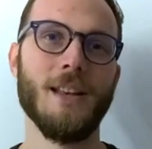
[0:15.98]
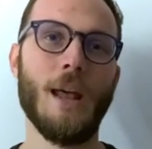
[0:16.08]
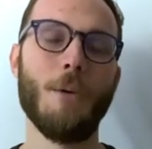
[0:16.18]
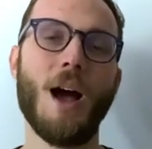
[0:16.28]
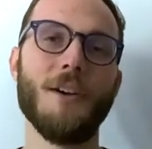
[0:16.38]

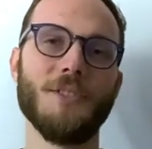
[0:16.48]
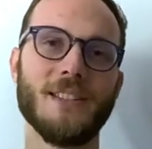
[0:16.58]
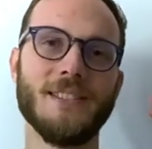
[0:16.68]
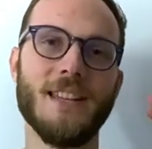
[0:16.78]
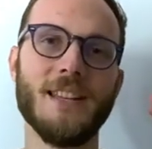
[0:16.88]
Now, after
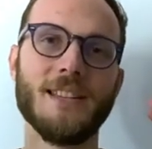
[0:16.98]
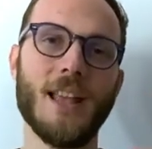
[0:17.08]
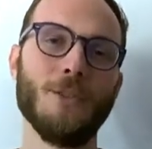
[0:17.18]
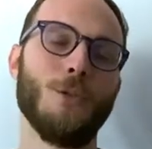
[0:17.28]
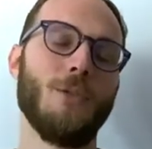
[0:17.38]
selling
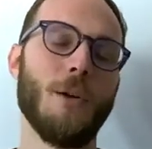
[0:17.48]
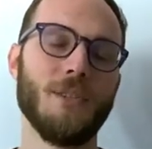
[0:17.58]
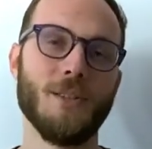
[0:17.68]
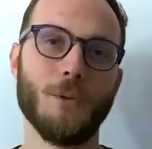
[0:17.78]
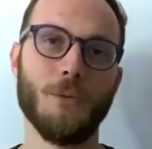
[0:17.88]
tens of
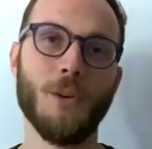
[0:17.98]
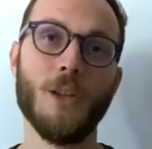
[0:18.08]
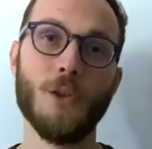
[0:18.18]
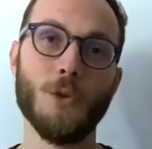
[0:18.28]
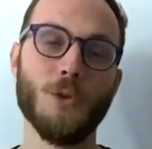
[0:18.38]
thousands of
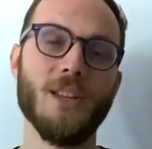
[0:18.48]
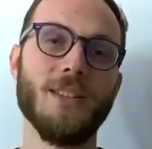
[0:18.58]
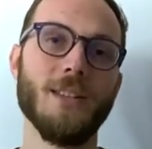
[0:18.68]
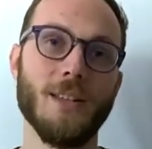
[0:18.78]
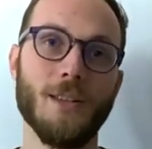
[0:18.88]

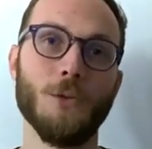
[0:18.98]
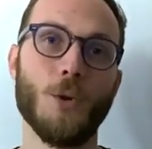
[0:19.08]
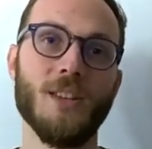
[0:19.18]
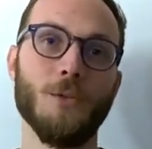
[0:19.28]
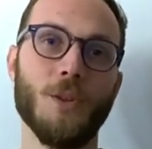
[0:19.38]
units in
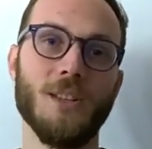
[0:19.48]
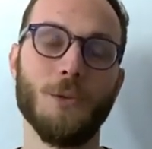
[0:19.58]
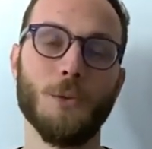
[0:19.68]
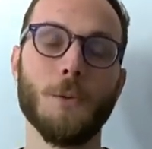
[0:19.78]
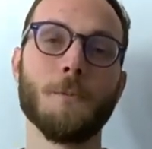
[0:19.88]
twenty
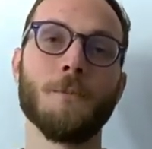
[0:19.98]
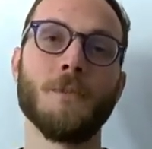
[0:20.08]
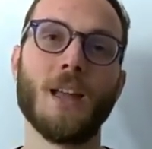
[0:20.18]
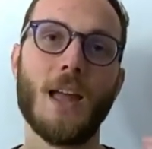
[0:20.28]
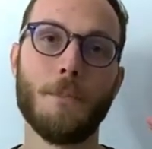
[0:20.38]
twenty-two
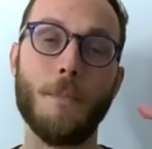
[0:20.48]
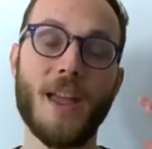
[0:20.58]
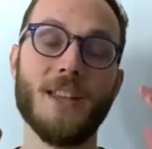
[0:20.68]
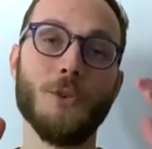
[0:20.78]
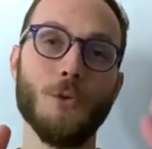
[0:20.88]
and
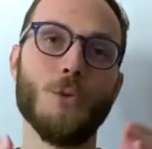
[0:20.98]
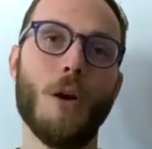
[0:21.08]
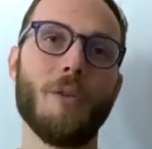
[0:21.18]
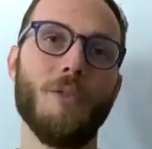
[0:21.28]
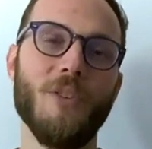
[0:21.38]
paying you,
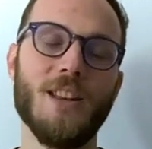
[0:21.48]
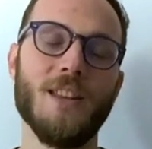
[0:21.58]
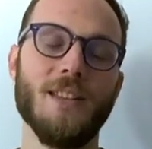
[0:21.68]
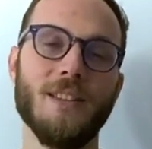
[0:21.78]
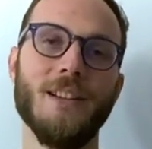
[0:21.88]
our
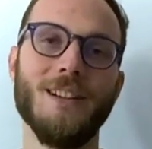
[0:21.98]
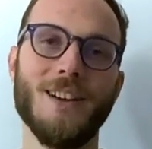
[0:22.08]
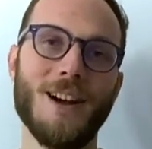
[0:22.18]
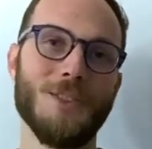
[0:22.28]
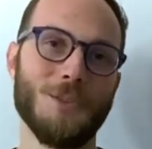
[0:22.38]
affiliates,
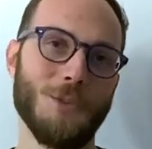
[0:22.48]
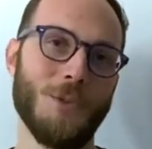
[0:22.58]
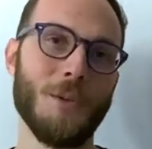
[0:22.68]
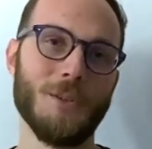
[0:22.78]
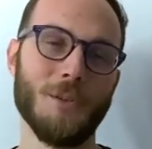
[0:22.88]
hundreds of
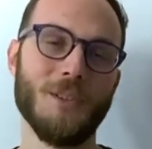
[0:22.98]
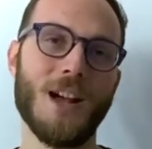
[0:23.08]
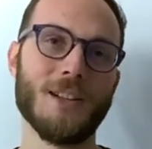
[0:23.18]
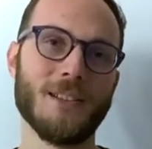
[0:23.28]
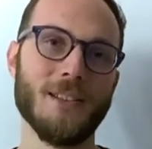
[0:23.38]
thousands of
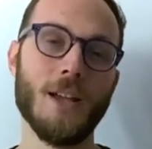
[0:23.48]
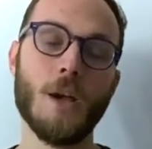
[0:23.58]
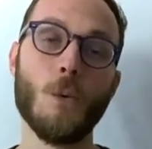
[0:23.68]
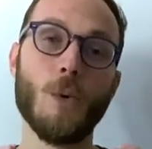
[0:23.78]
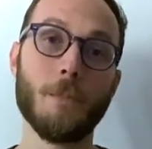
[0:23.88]
dollars,
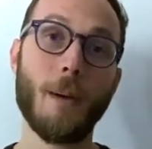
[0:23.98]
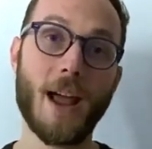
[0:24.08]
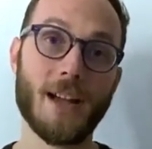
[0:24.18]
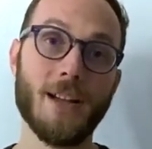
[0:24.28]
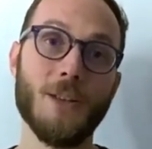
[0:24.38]
we're
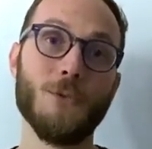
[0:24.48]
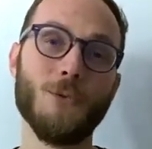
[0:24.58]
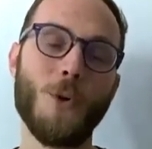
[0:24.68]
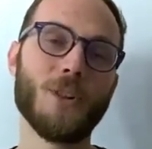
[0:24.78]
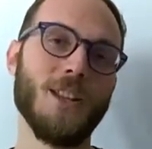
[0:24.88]
back
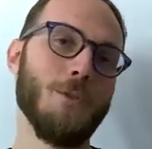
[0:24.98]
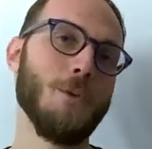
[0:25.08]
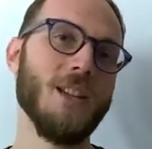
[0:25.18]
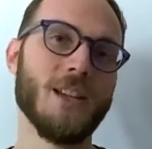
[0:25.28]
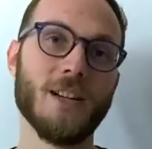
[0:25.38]
for the new
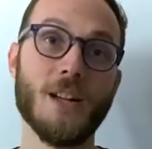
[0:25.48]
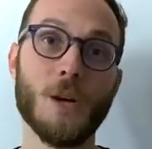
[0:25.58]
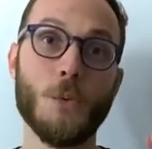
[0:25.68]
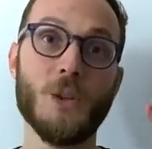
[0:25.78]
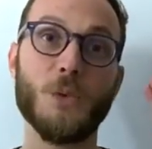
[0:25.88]
year
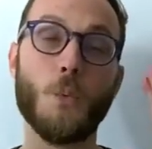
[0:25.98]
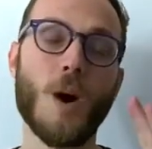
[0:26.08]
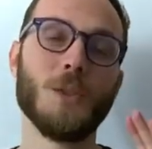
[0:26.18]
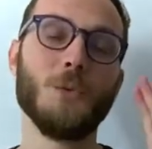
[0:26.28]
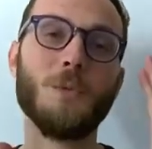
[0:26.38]
with
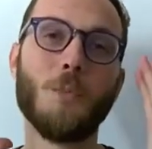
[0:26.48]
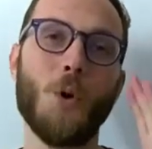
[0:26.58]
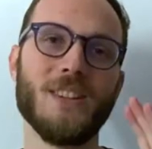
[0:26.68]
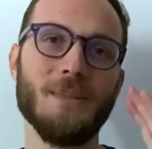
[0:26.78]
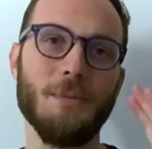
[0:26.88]
what could
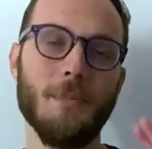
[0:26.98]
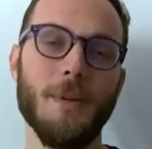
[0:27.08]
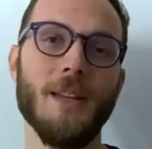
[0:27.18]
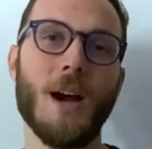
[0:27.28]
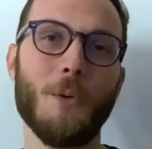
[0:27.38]
possibly
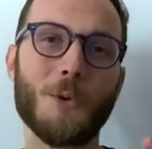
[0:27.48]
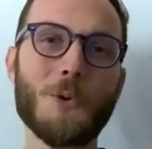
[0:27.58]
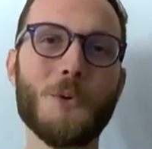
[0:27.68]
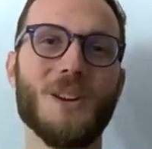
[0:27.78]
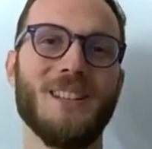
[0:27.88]
be our
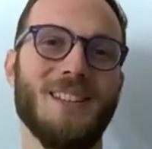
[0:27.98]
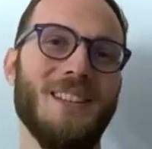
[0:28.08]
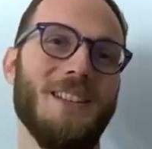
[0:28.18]
coolest